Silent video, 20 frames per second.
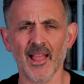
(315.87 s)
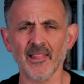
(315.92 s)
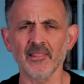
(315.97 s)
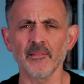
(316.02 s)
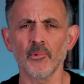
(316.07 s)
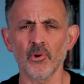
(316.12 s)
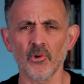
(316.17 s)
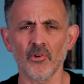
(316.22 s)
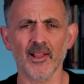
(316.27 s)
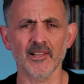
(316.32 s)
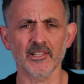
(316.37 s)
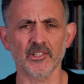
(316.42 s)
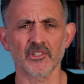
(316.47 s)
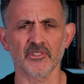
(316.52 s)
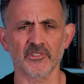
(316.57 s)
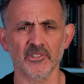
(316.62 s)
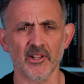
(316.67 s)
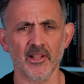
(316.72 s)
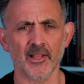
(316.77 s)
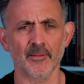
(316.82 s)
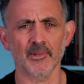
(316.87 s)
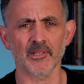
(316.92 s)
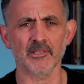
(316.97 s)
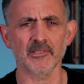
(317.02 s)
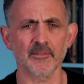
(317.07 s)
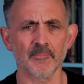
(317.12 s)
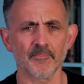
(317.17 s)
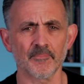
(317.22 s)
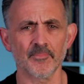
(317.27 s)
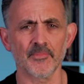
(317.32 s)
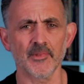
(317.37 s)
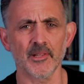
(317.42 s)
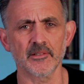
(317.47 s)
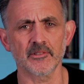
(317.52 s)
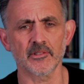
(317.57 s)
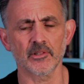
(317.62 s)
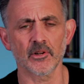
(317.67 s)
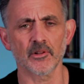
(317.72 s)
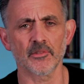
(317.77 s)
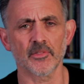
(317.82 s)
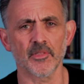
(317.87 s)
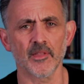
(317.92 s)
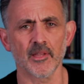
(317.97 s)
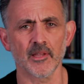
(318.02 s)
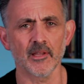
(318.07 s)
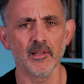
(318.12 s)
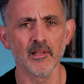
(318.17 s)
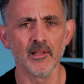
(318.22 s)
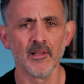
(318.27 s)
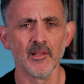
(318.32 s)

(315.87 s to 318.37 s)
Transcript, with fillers: and the more anxious i am it's a it's an odd thing